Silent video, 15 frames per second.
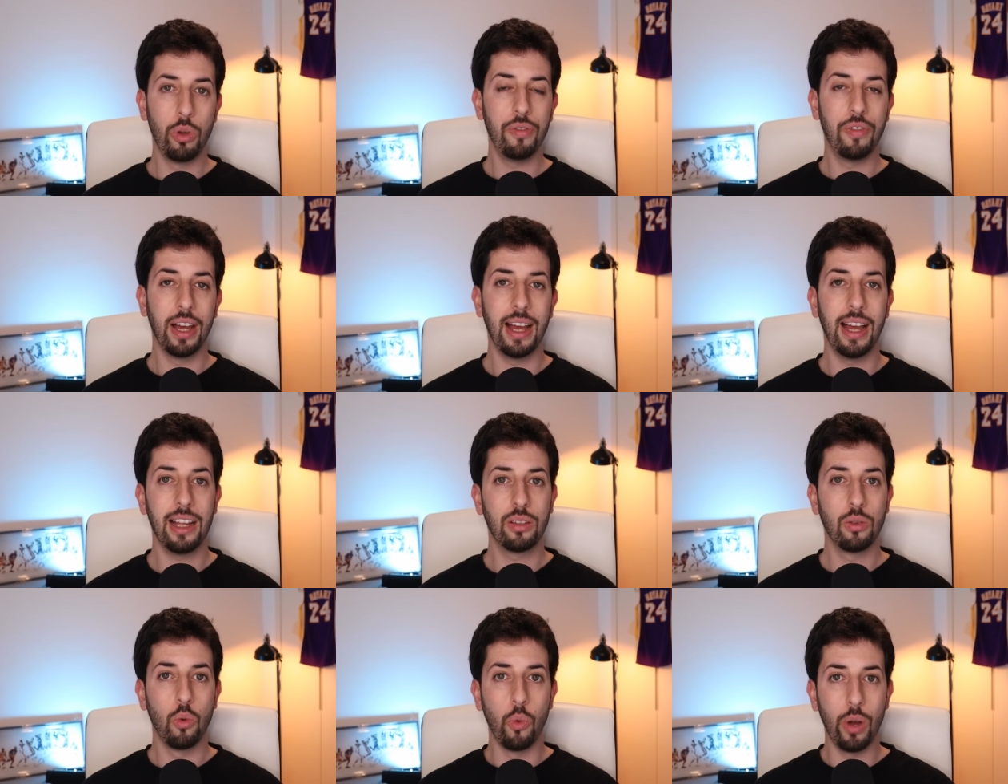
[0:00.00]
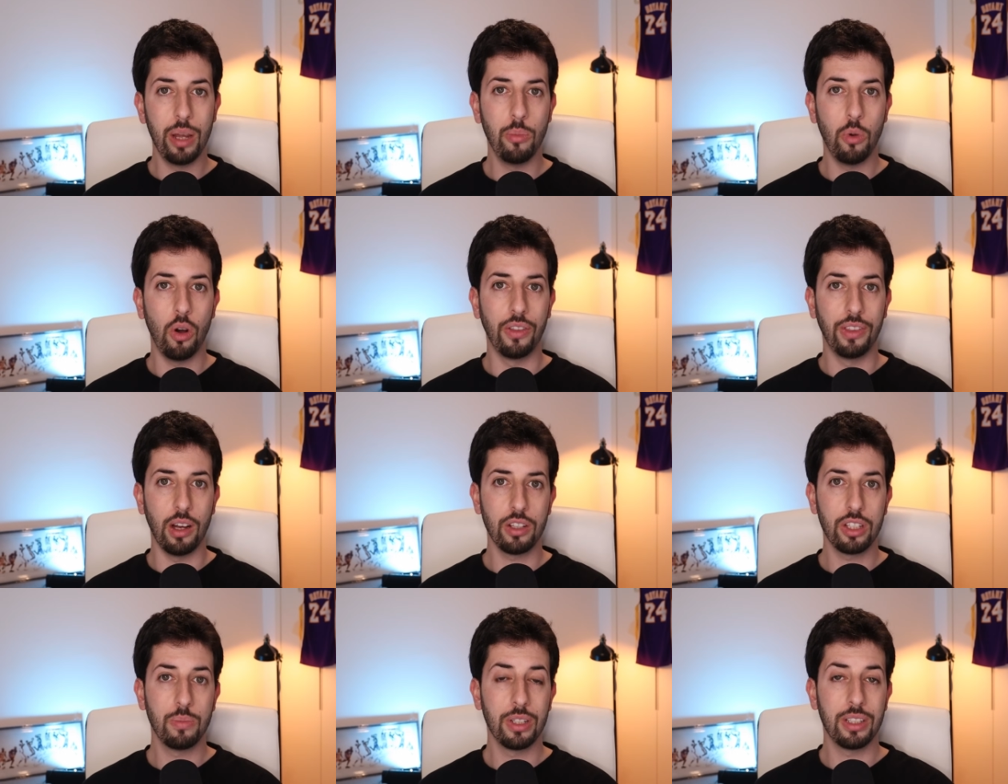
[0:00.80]
we've had Waymo
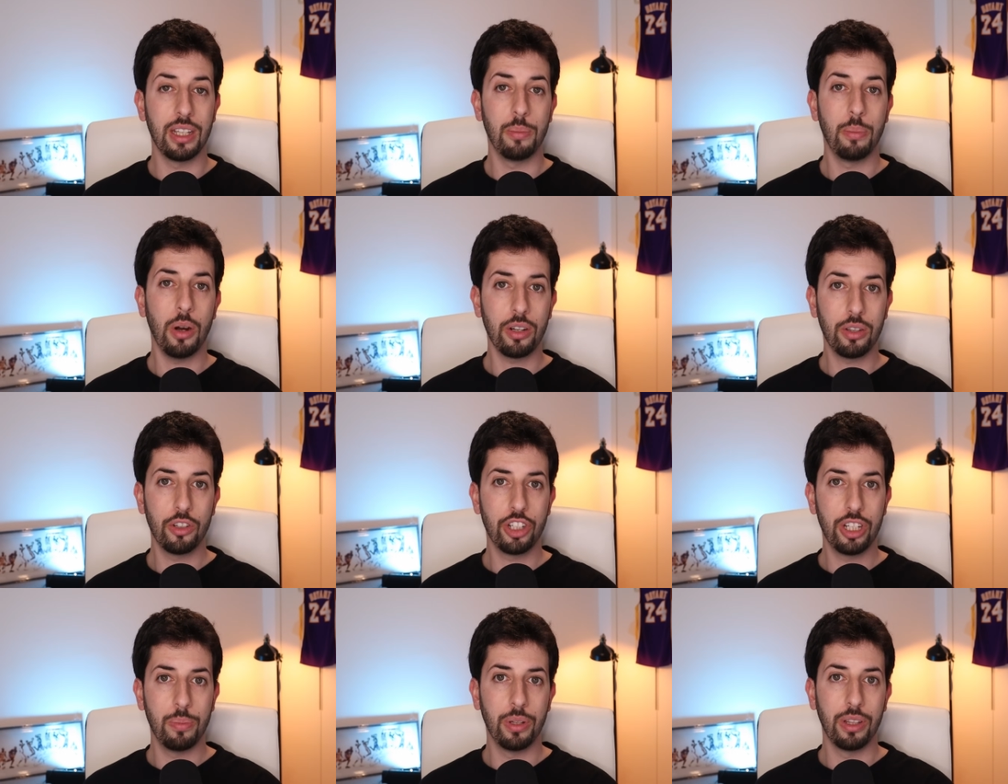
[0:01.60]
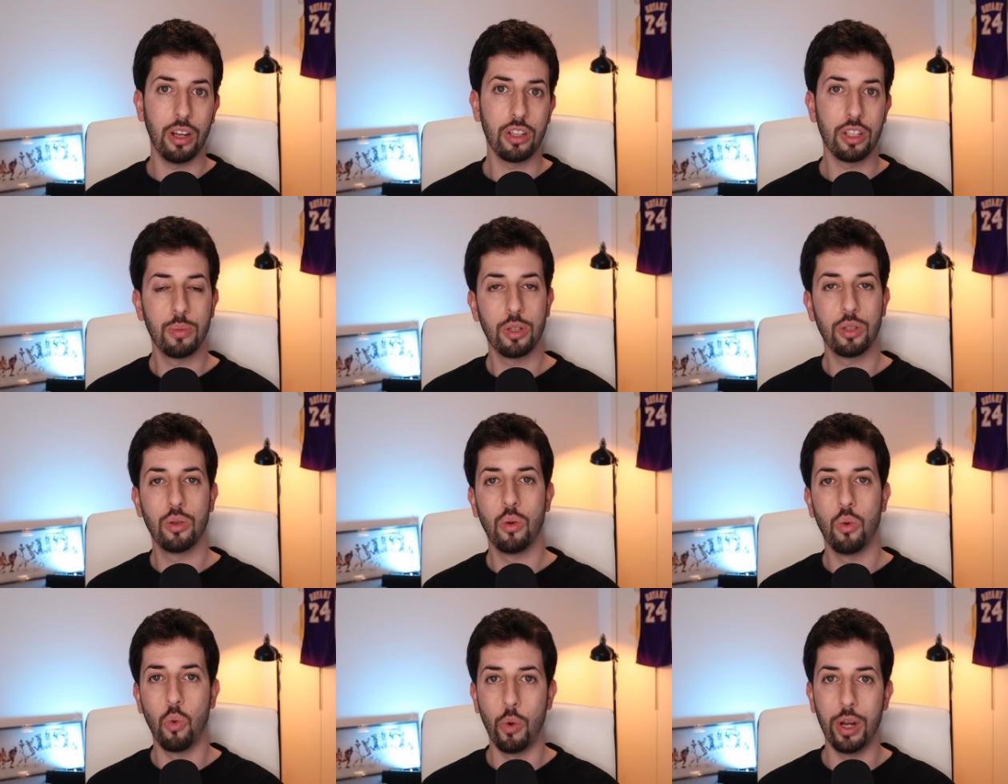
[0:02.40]
announcements and partnership announcements
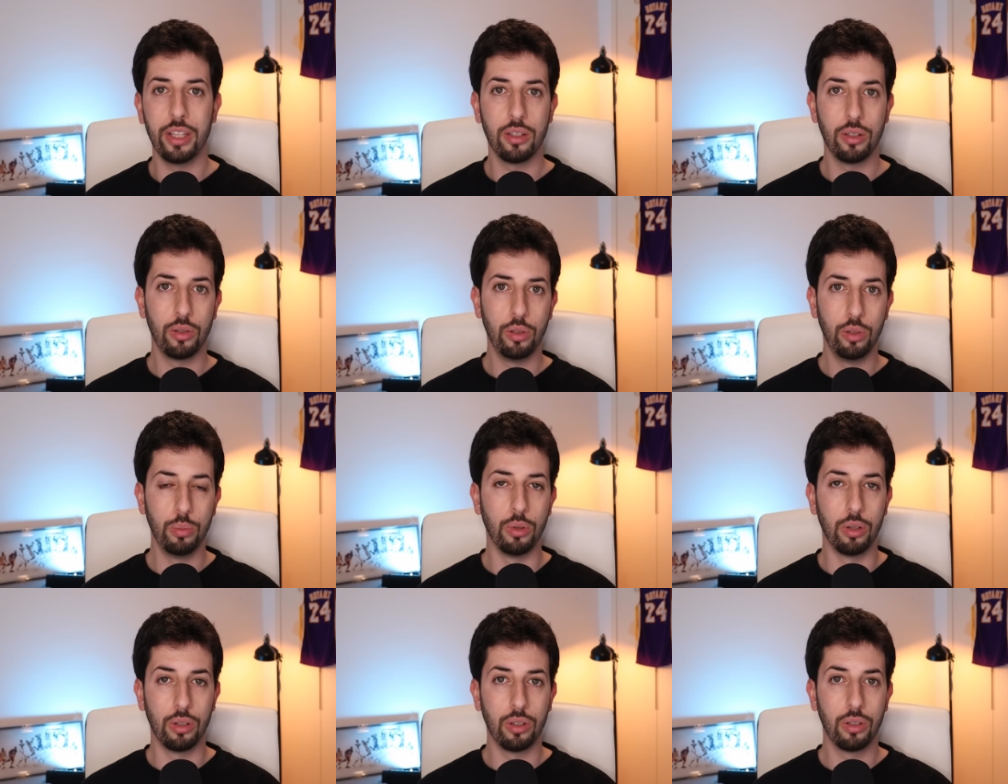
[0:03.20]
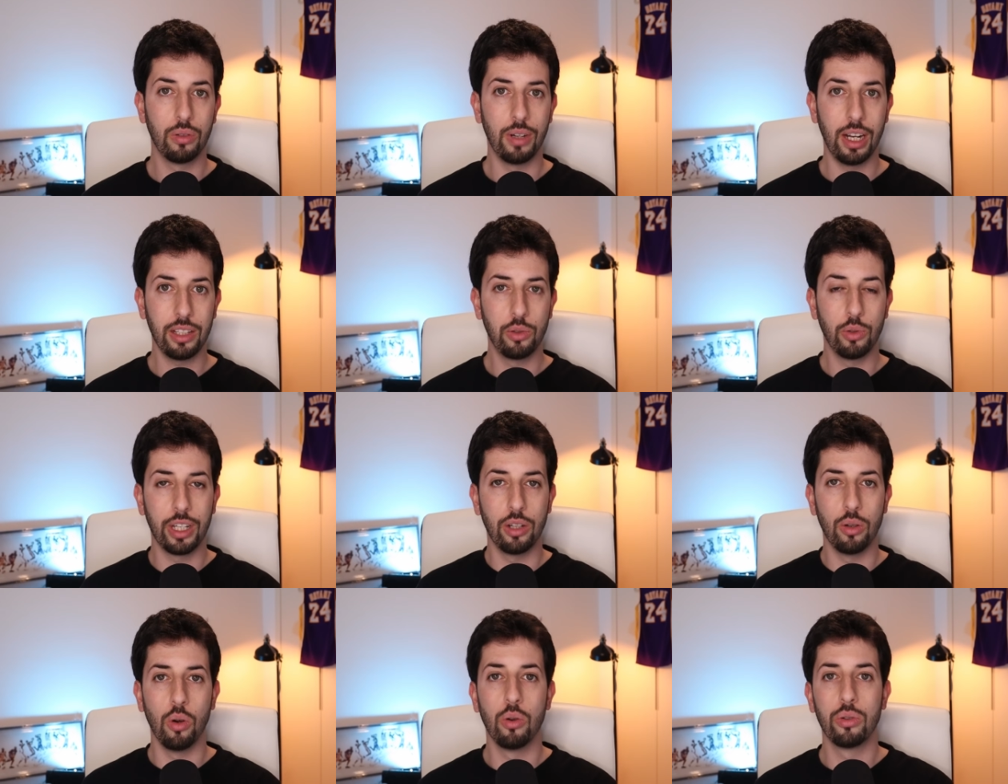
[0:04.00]
with Uber, right? You
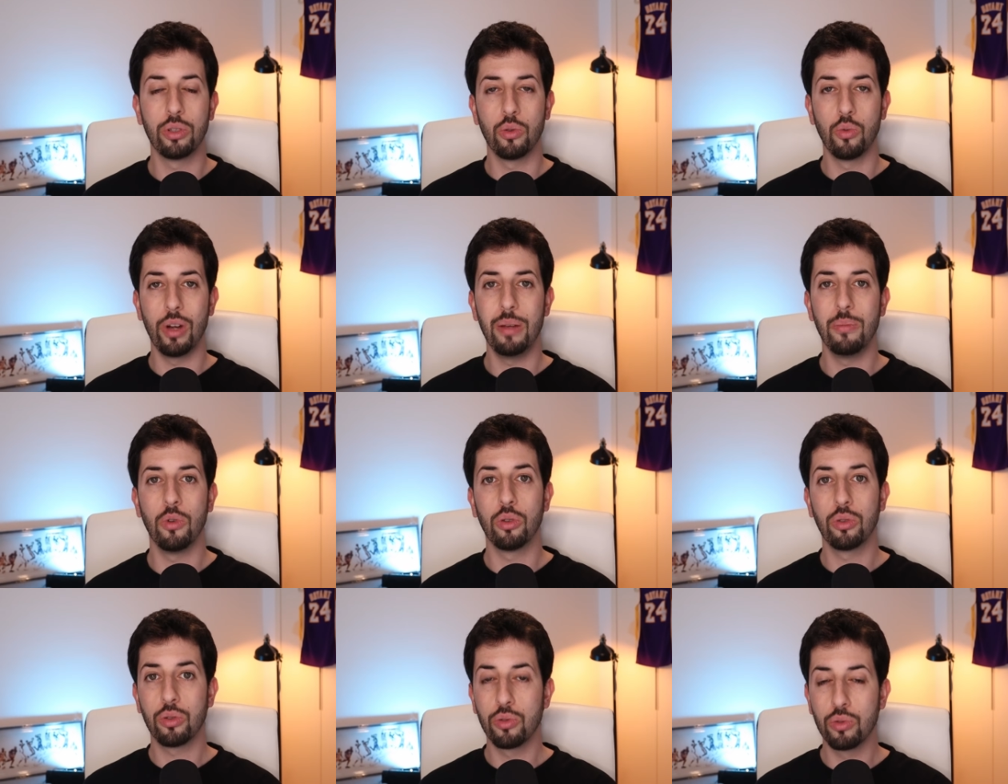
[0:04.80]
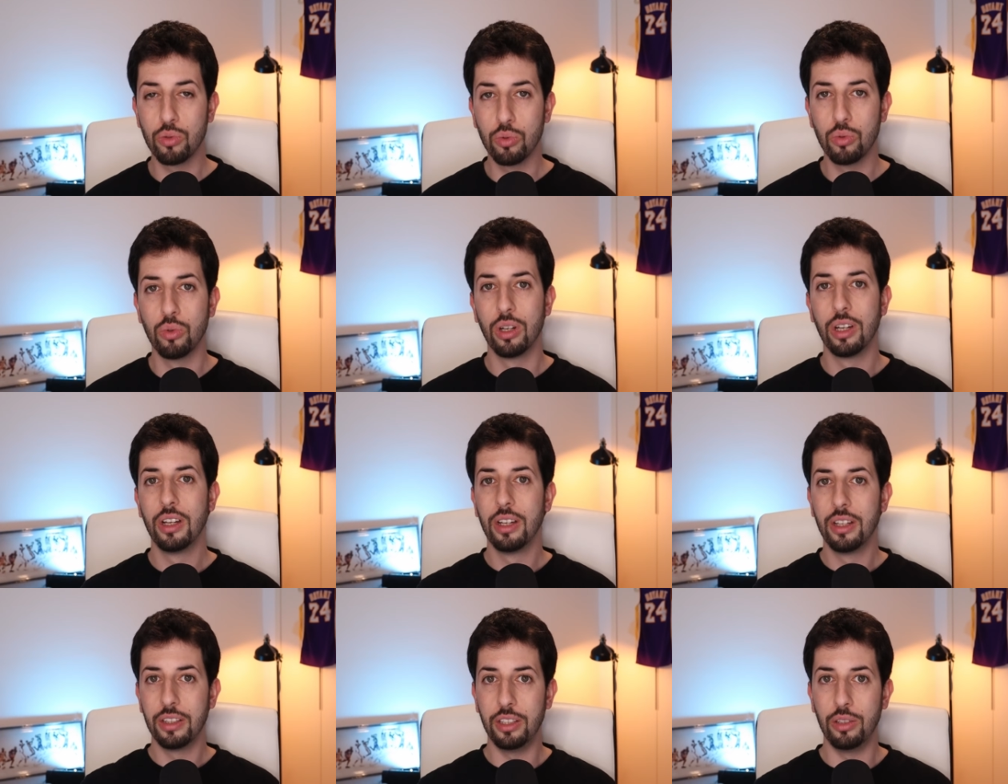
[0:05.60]
can order Waymo through
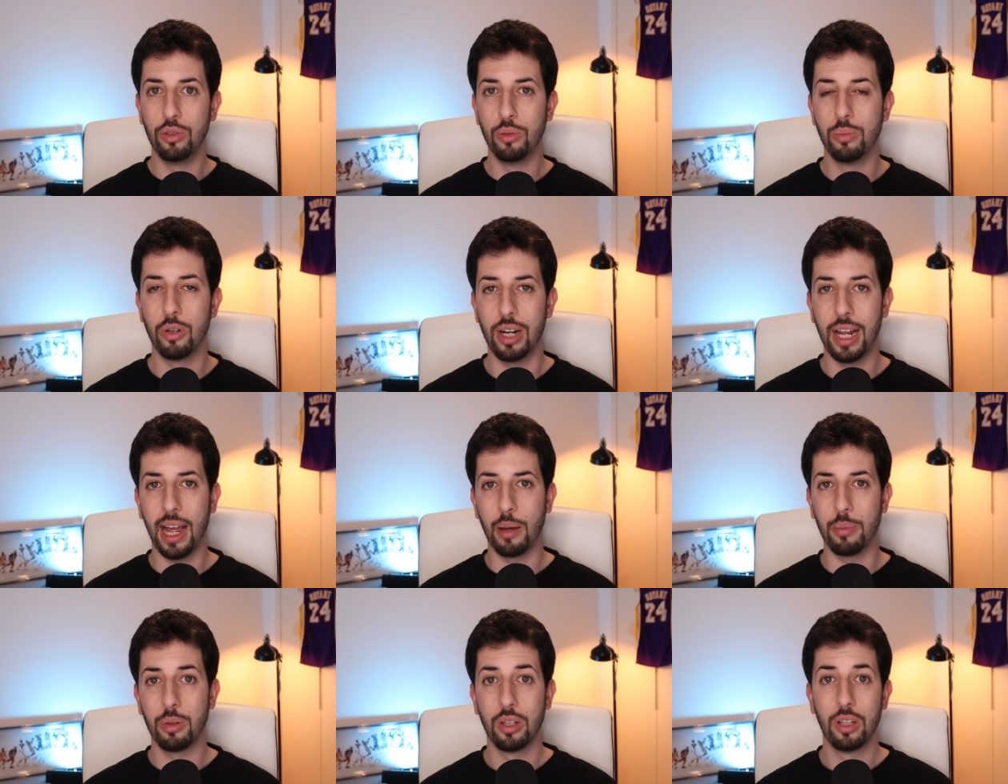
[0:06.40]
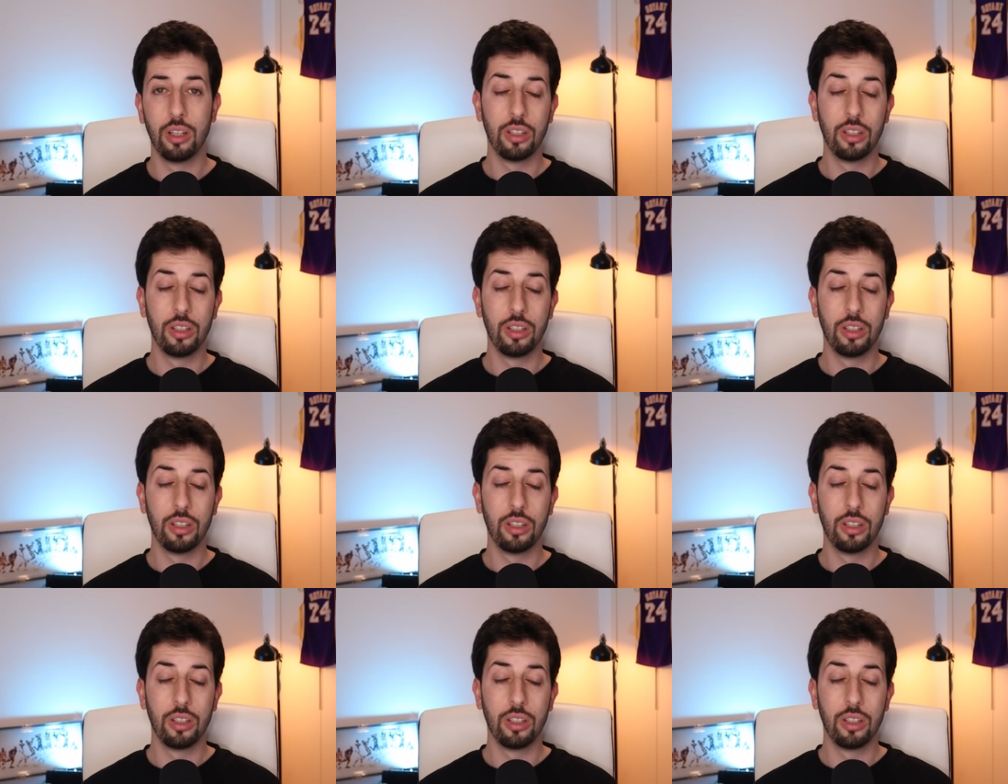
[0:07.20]
the Uber app.